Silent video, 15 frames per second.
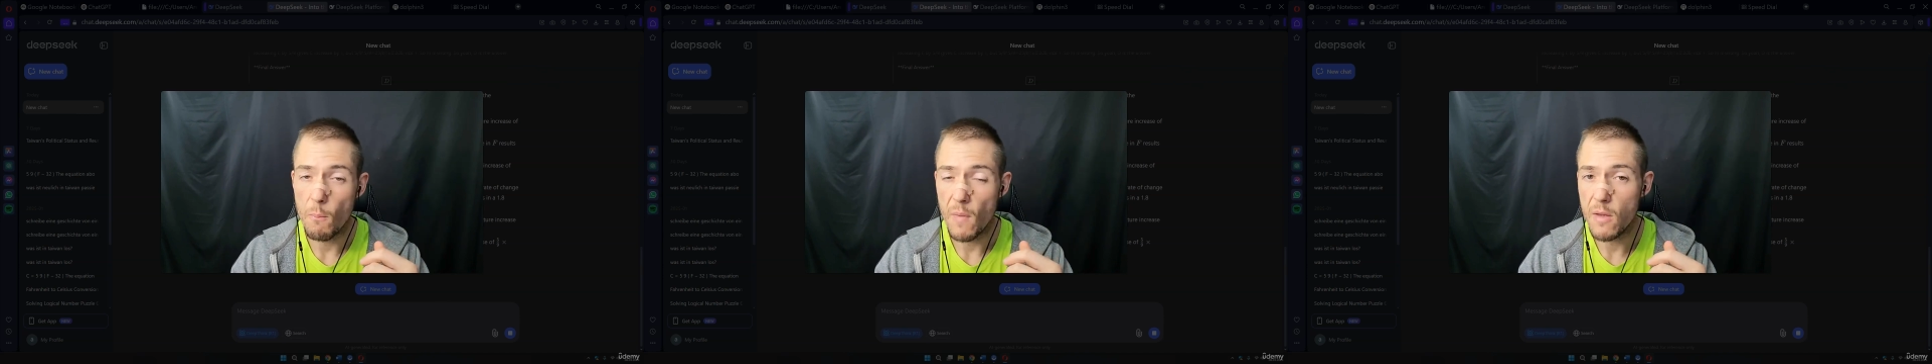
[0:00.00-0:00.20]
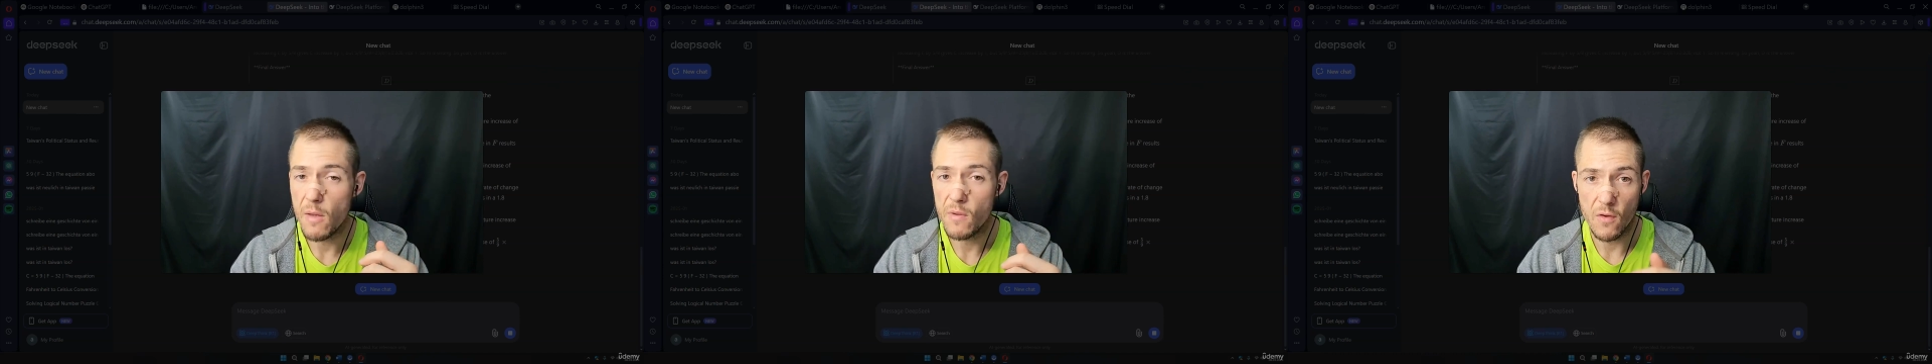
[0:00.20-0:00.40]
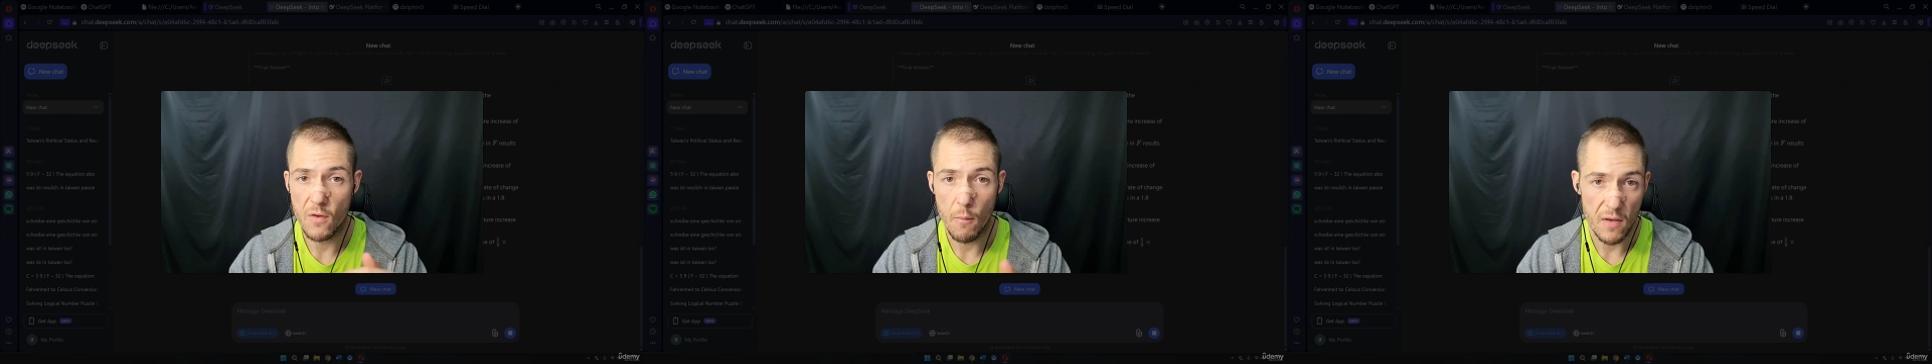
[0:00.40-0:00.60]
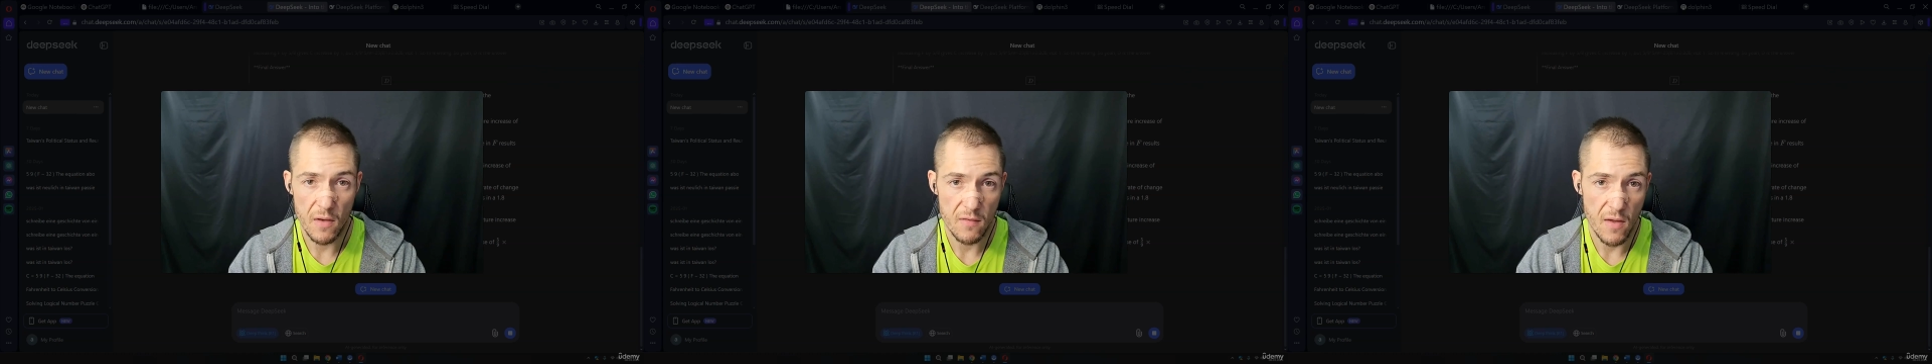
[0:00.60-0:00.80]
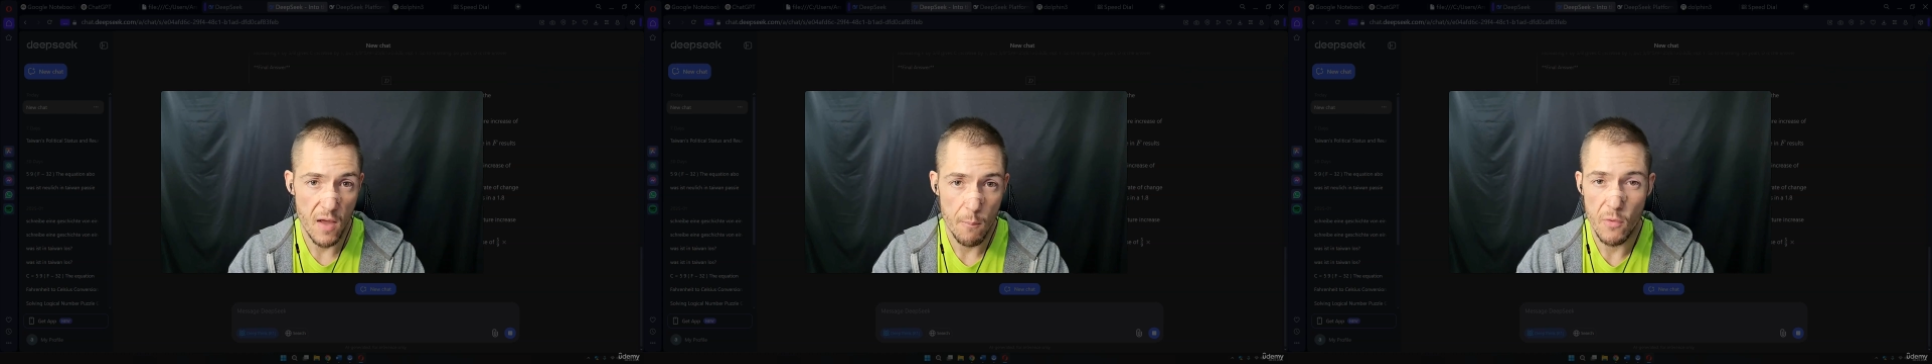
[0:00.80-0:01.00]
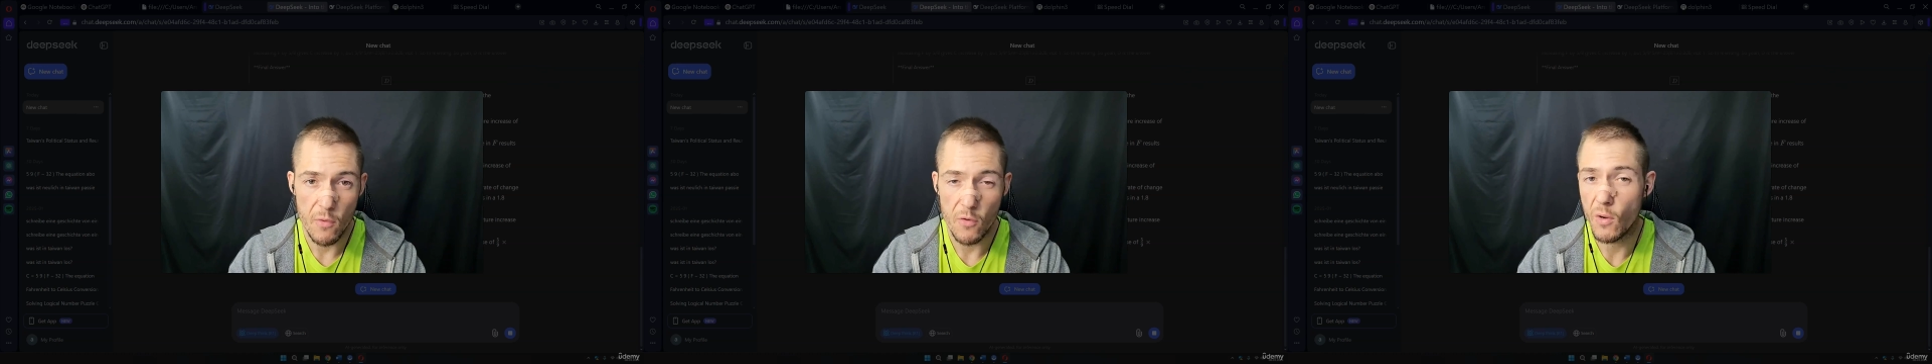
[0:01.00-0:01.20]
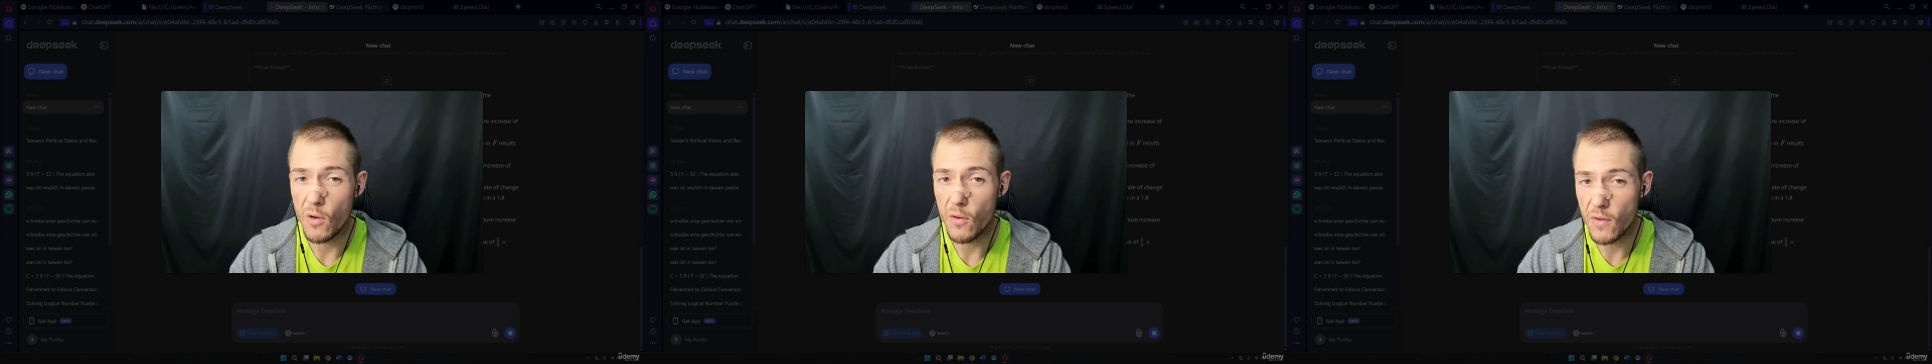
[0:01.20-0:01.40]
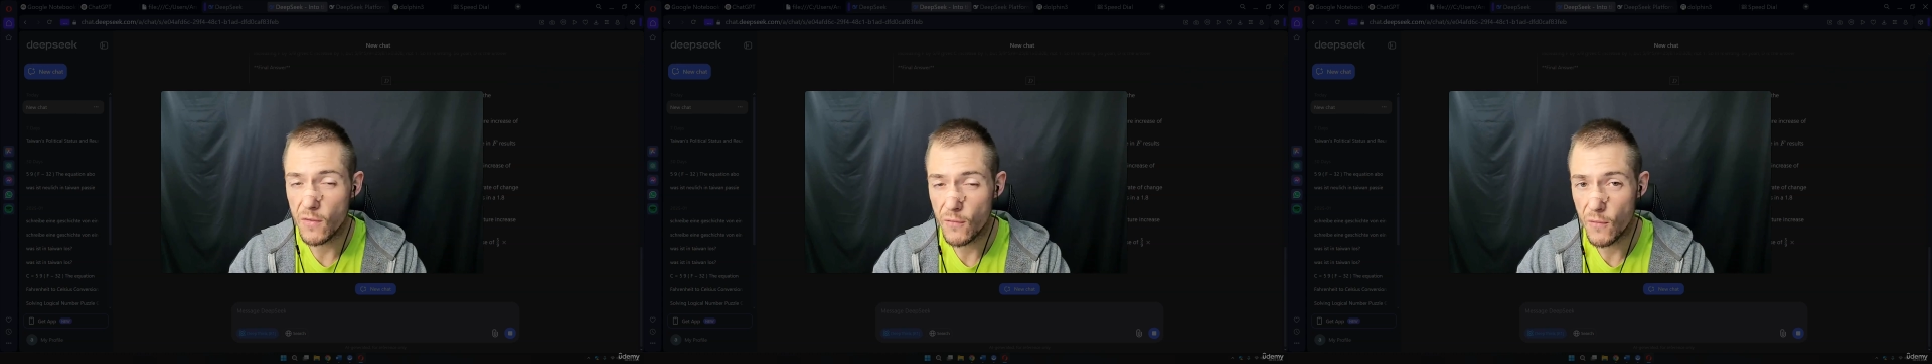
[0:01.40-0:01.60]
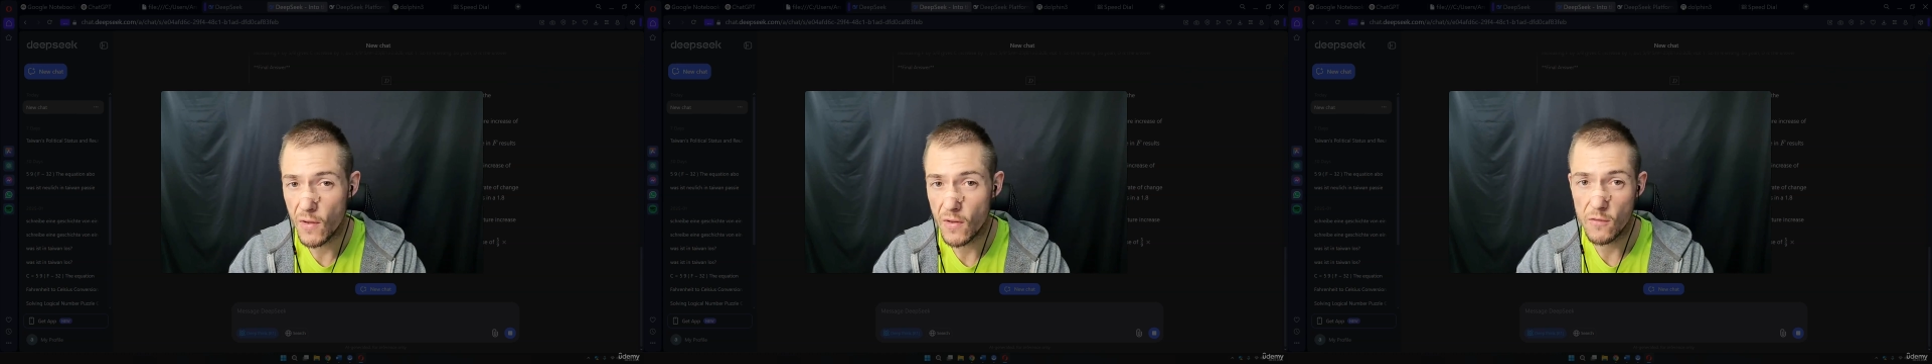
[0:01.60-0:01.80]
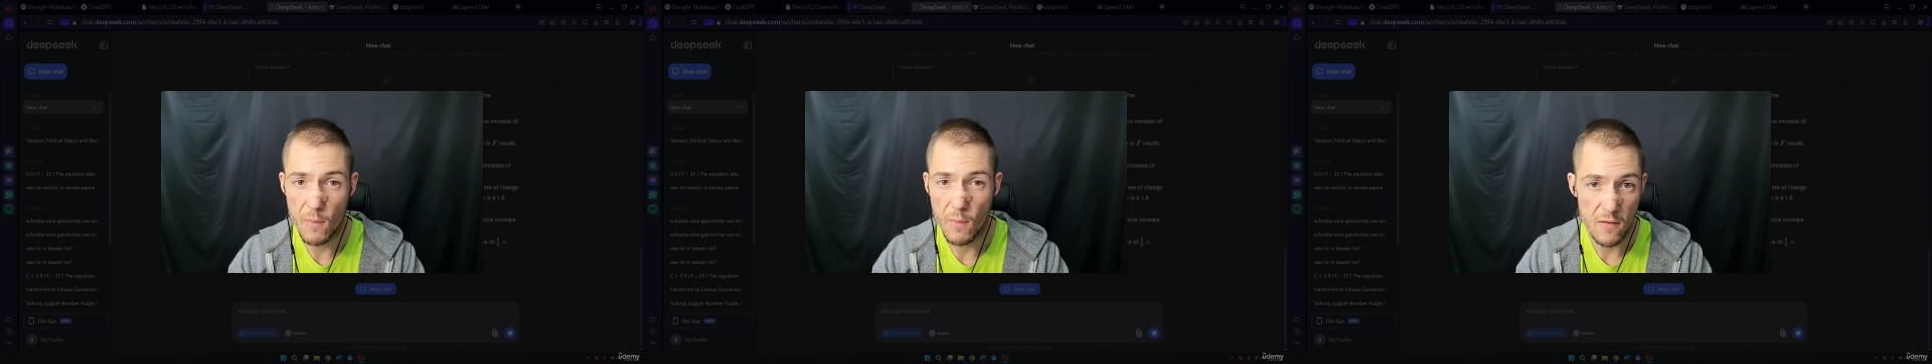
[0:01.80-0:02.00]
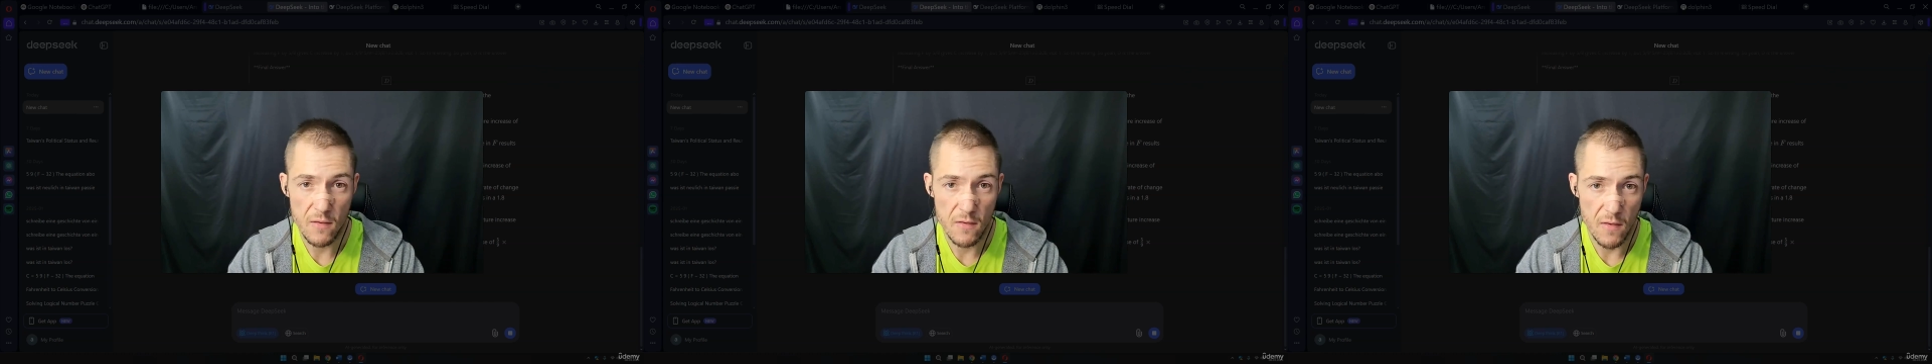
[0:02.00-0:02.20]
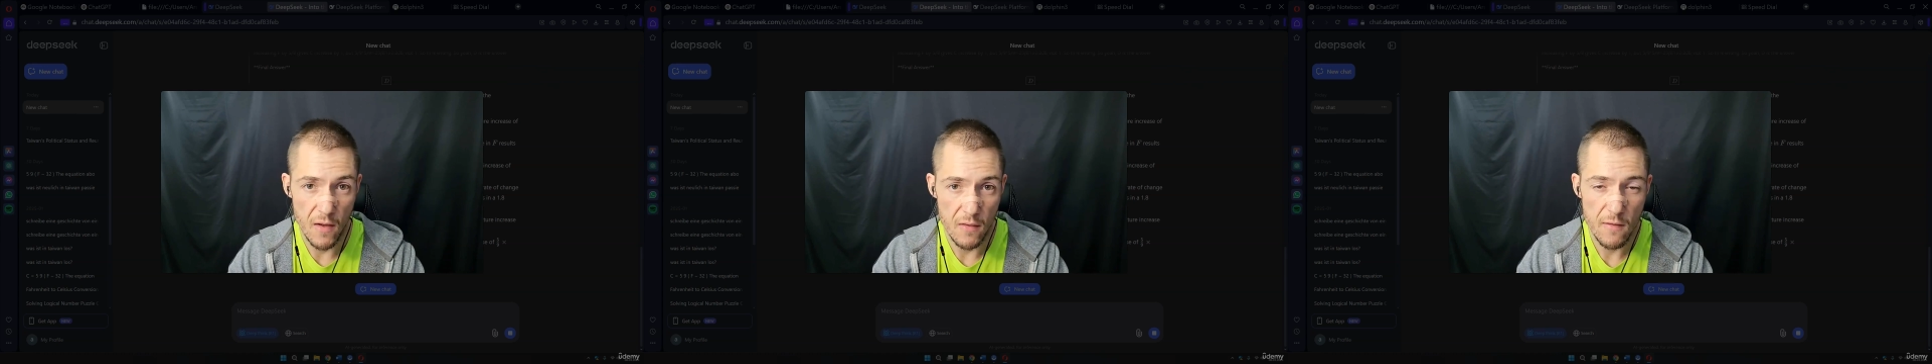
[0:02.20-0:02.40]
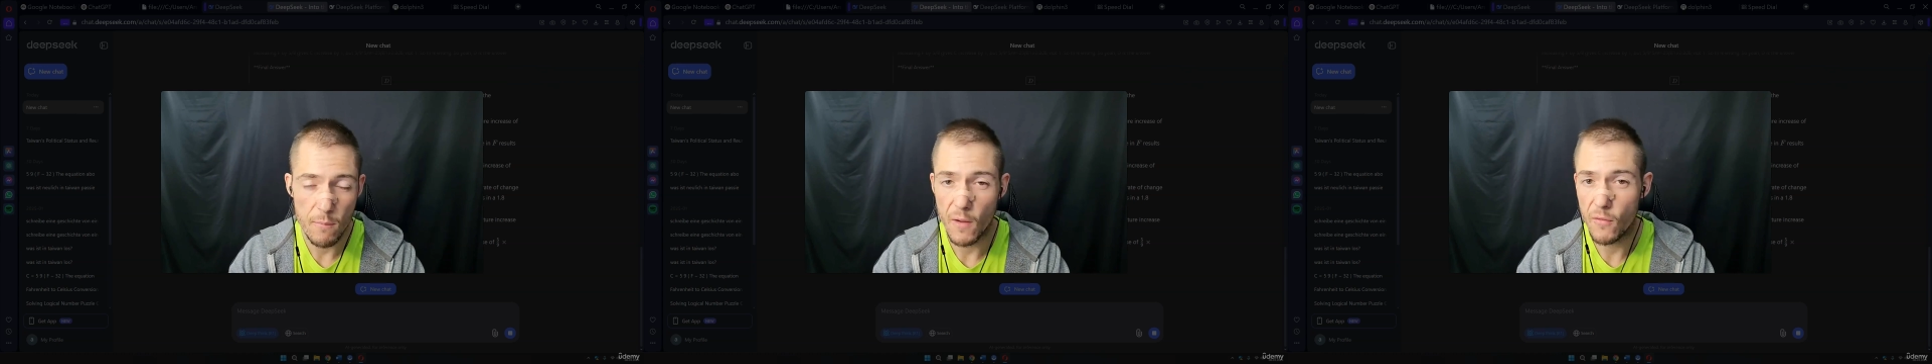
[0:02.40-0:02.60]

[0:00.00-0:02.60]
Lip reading: maybe some examples where these things make sense,